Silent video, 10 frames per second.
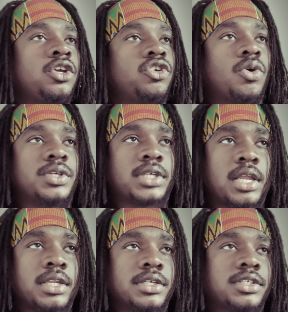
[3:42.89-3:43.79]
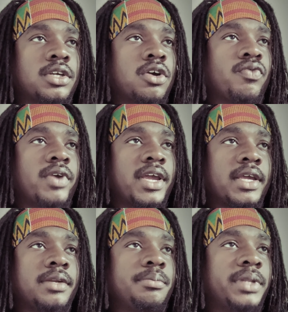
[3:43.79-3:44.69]
you know his colors are
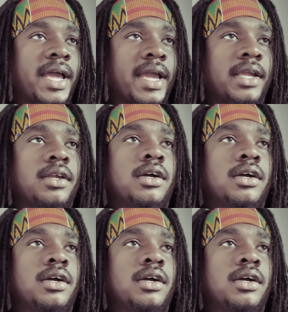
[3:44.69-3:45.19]
red and black.